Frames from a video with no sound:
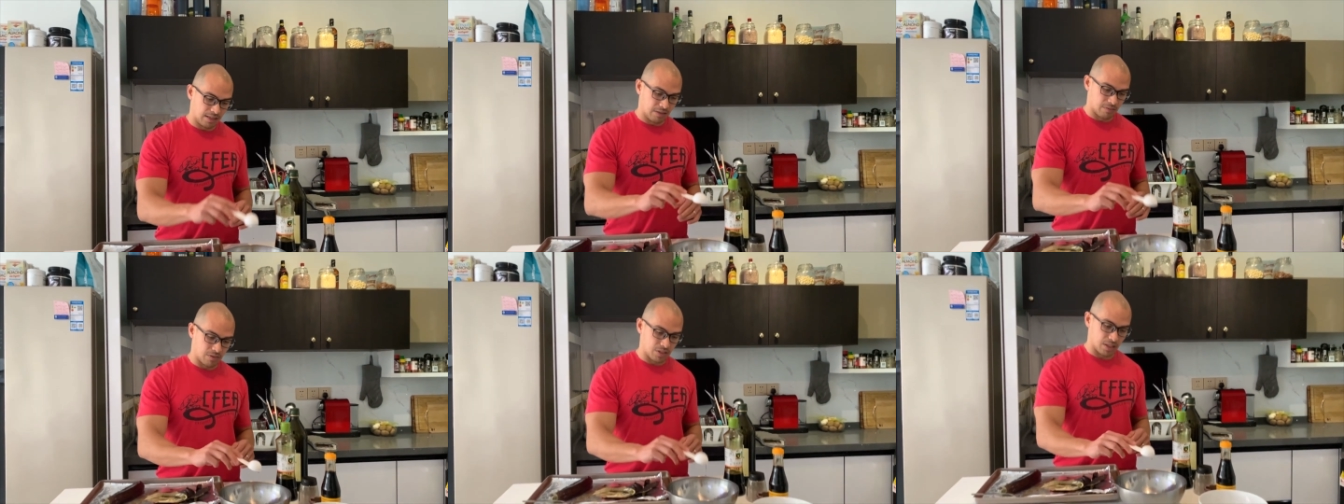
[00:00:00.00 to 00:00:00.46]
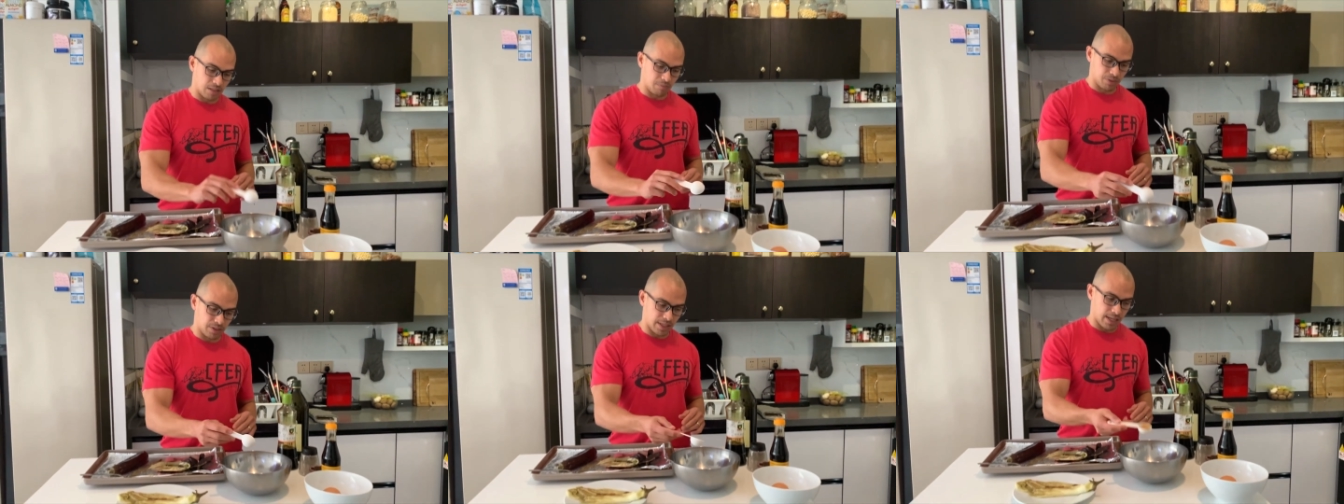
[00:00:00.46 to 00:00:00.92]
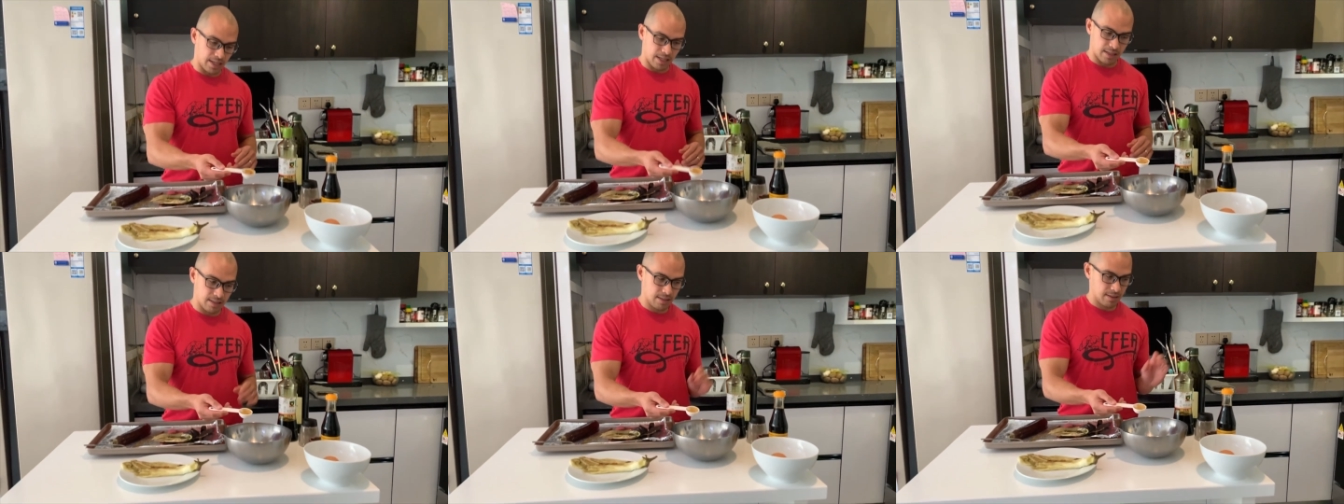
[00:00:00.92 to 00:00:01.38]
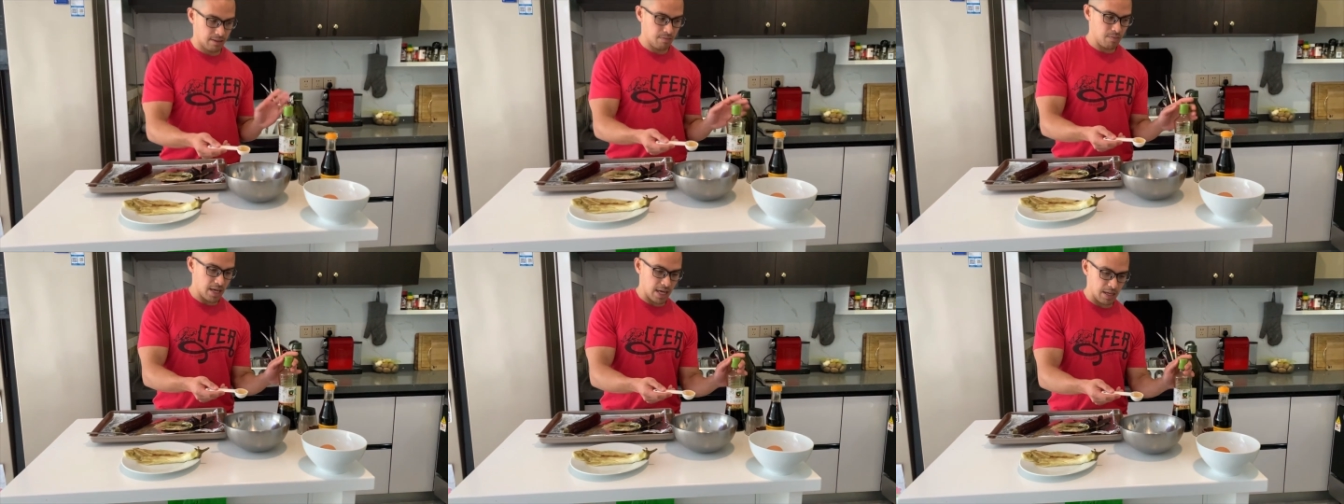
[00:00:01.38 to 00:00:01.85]
We're just gonna put that in.
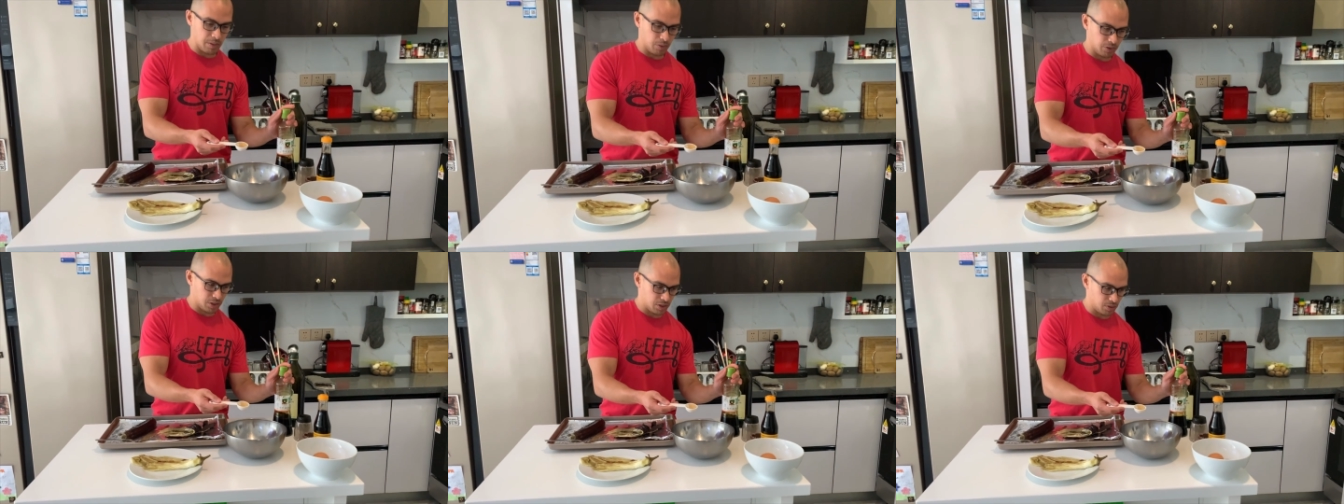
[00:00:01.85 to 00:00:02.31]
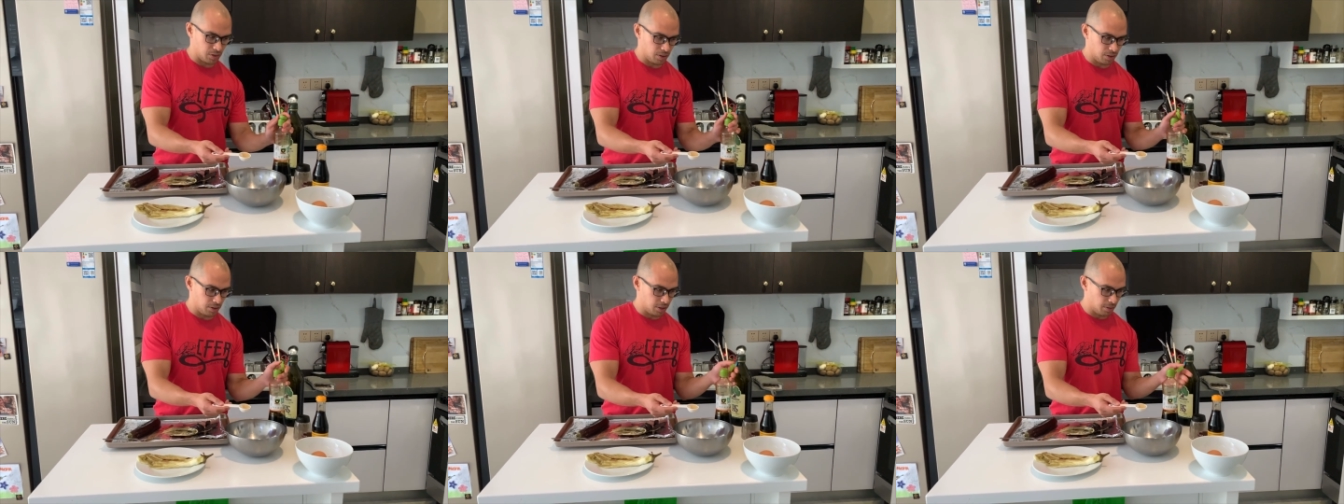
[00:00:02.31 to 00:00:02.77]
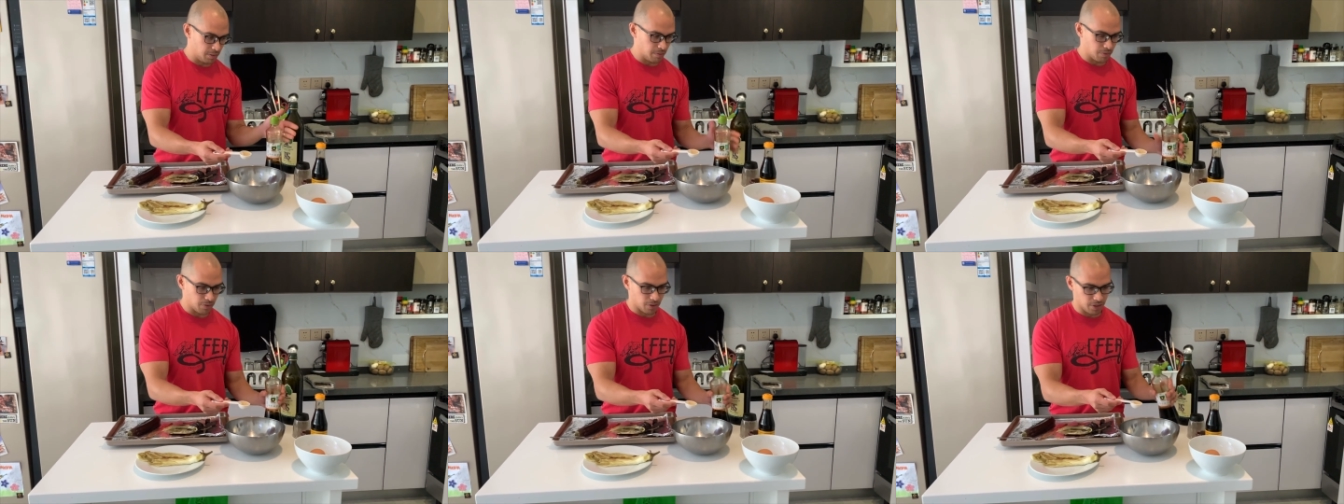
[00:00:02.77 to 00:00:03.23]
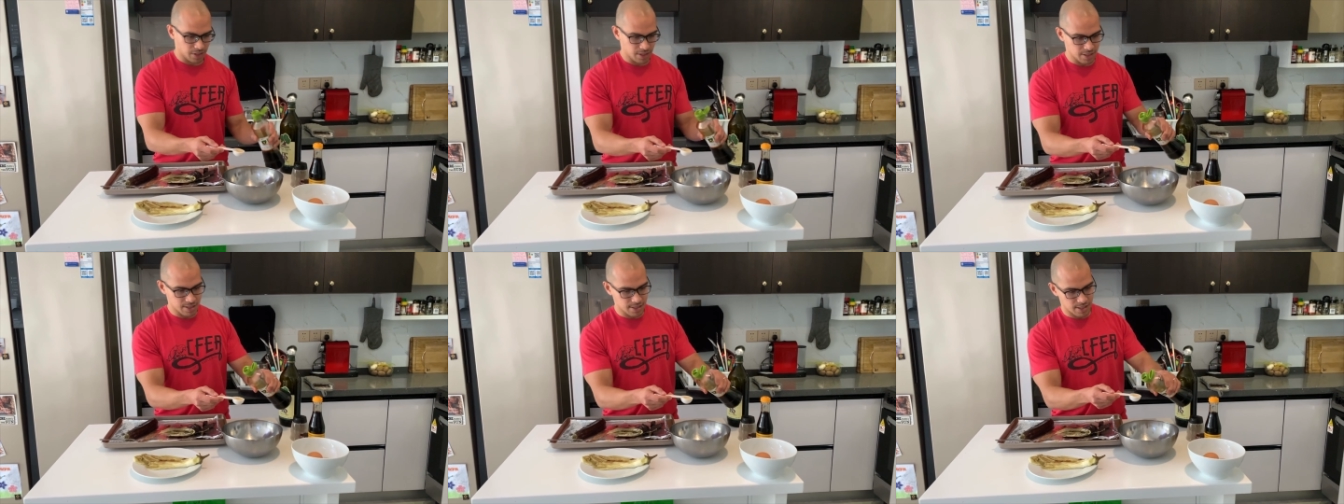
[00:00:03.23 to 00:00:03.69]
Maybe we'll just go a little bit more
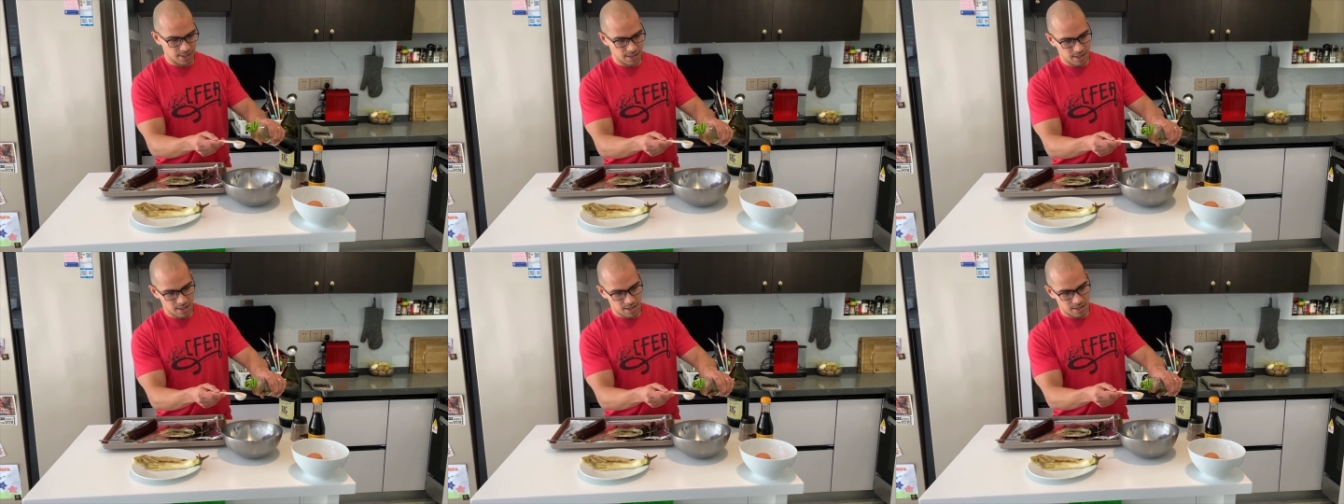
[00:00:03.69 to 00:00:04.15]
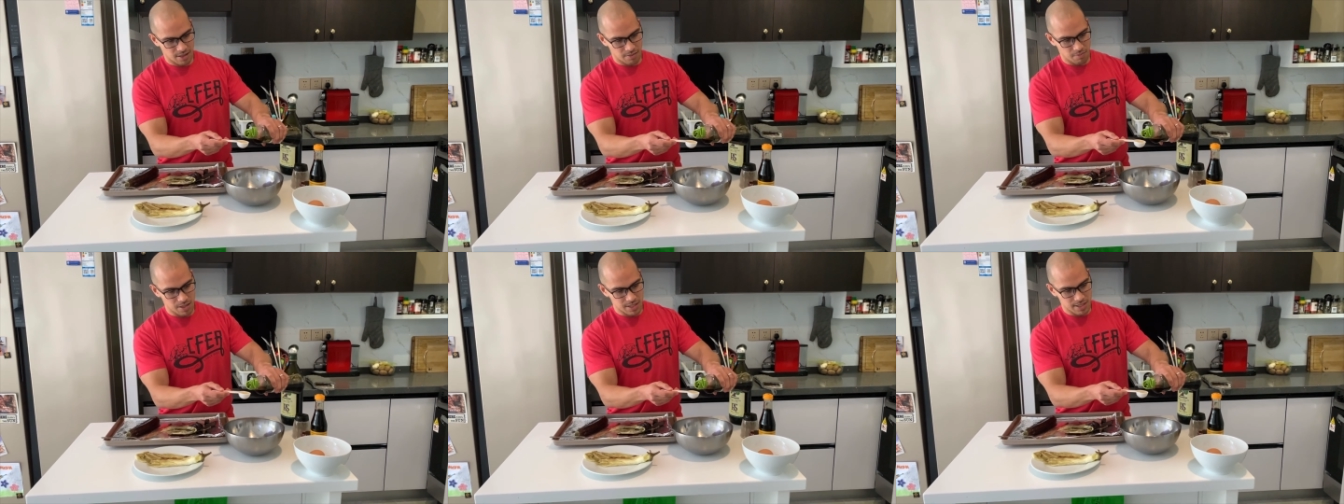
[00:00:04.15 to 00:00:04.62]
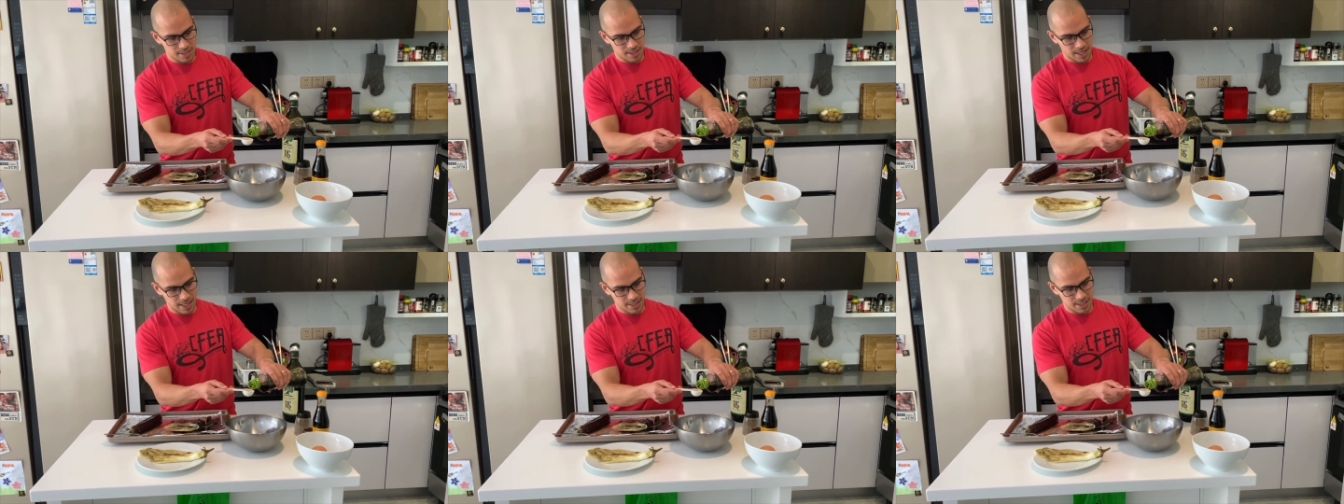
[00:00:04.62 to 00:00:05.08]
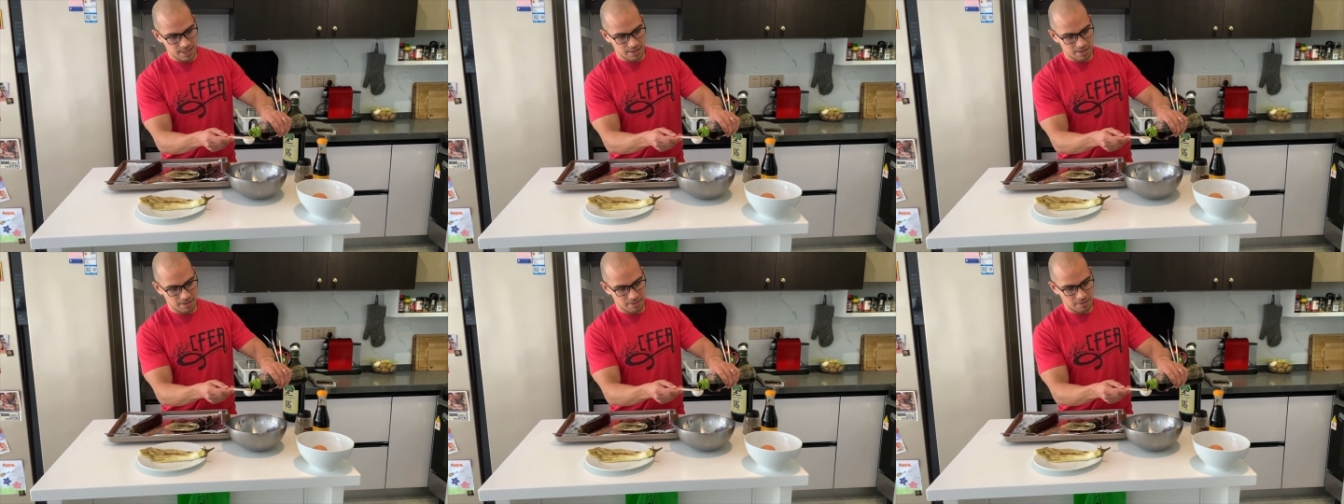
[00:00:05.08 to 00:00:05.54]
because the missus likes it
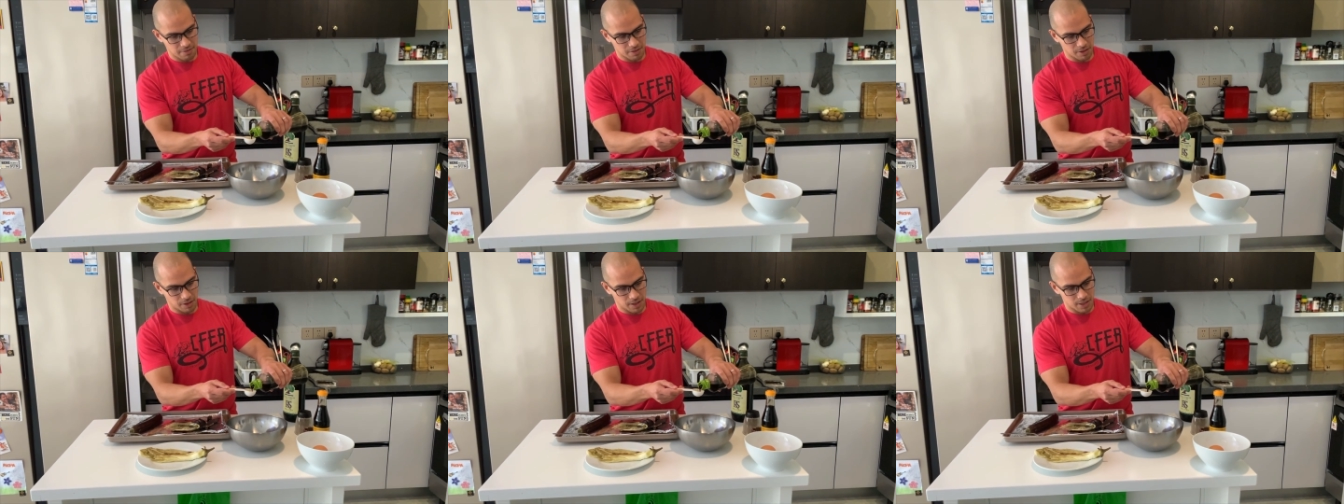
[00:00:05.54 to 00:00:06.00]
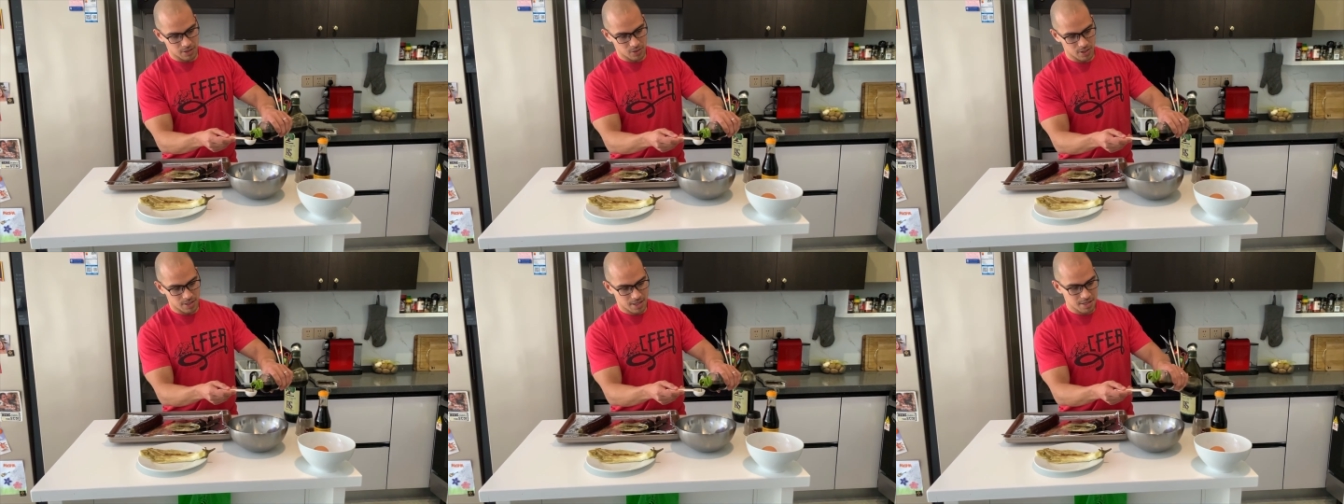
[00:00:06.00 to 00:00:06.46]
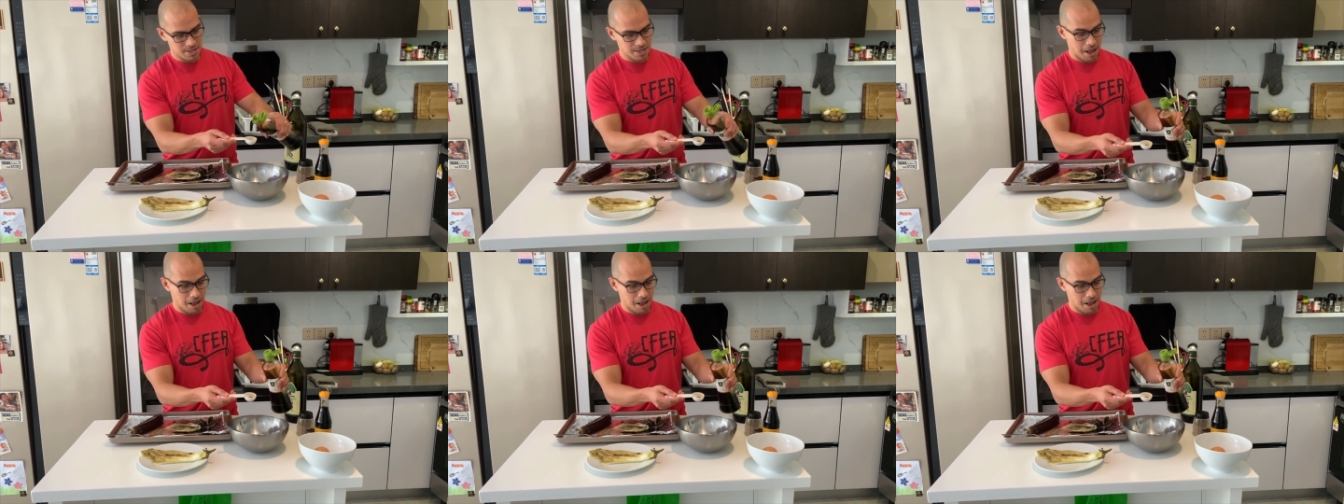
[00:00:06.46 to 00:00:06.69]
with a lot of soy sauce.